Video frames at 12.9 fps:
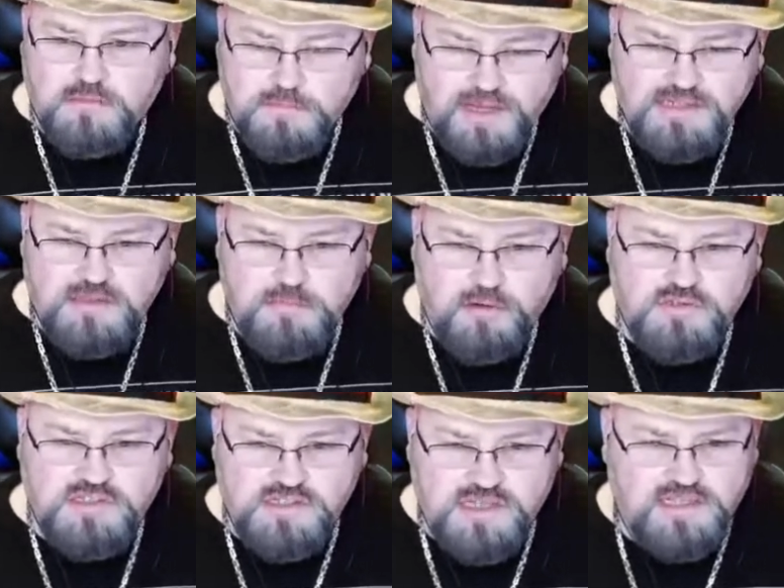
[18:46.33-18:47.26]
makes the
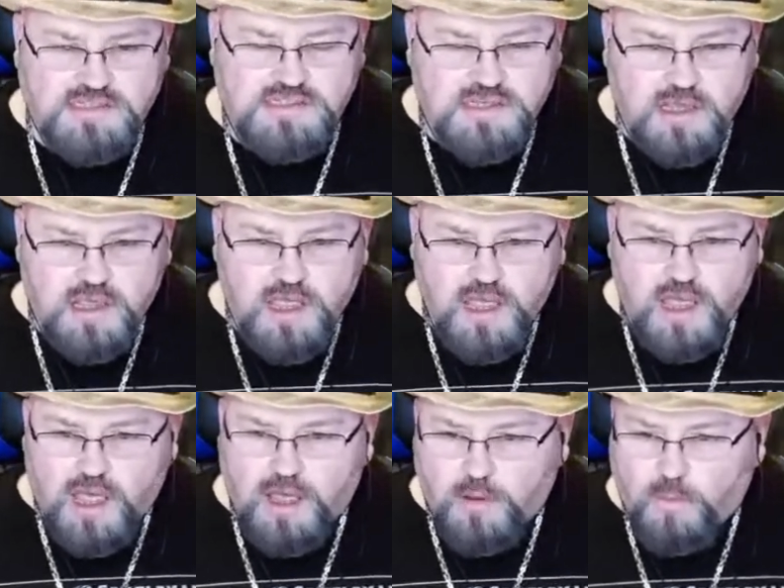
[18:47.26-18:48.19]
most sense.
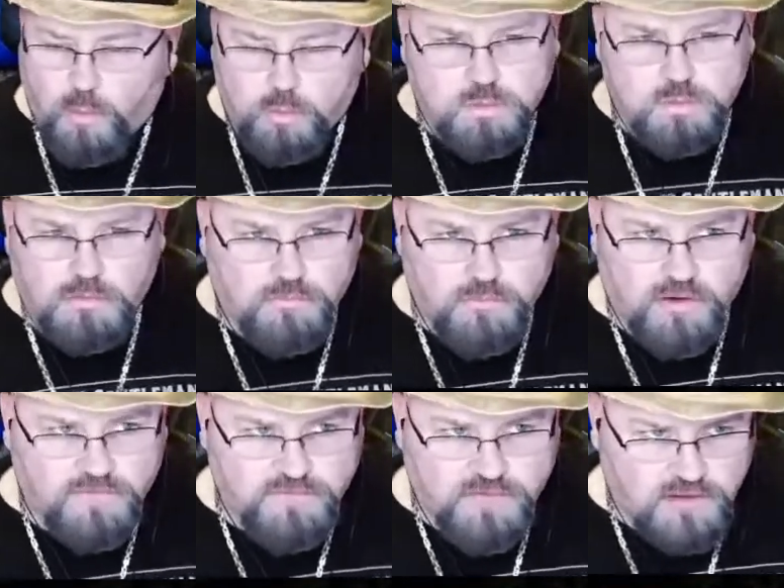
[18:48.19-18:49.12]

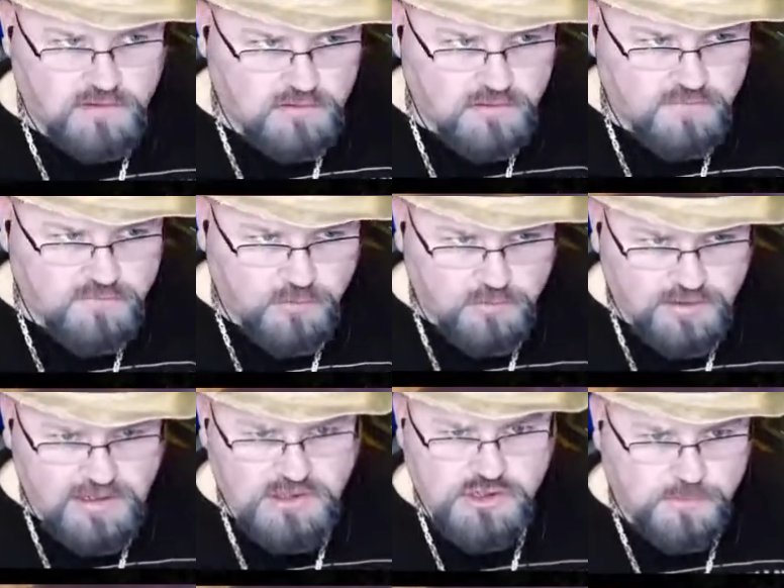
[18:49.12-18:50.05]
If the
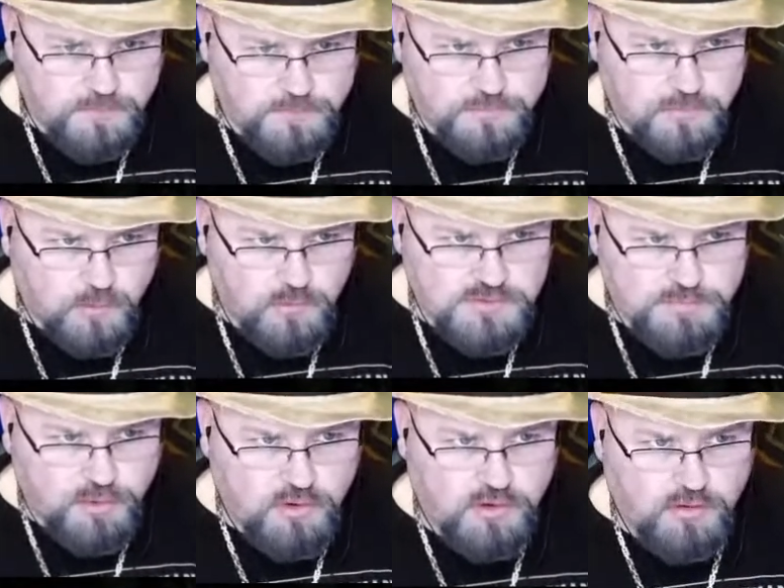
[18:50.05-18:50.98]
Legion was
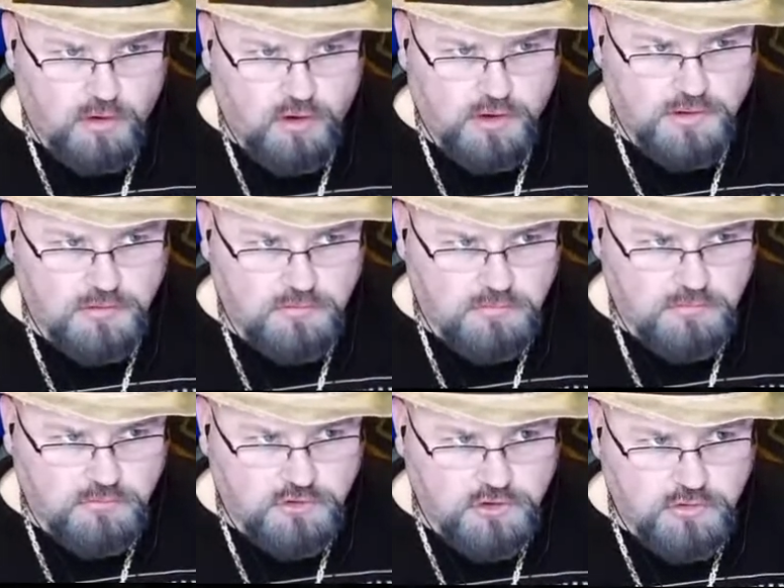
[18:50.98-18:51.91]
put on
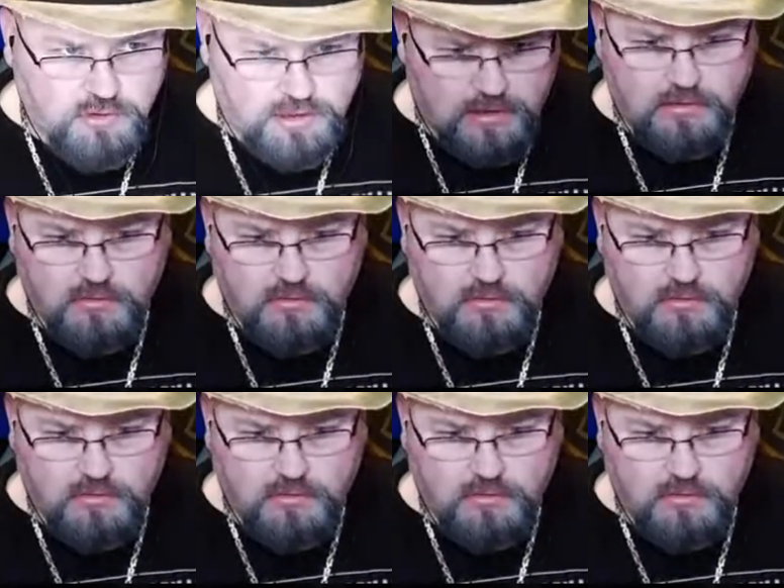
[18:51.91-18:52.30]
duty